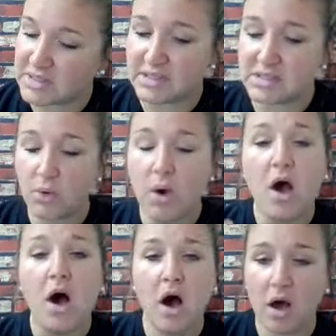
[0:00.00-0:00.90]
So
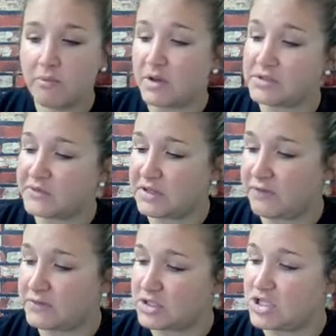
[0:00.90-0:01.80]
almost
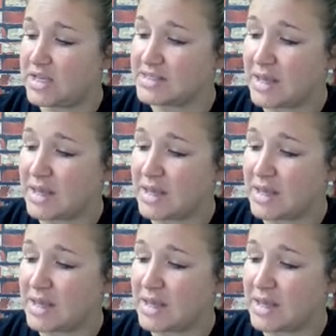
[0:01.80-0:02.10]
50-50 chance.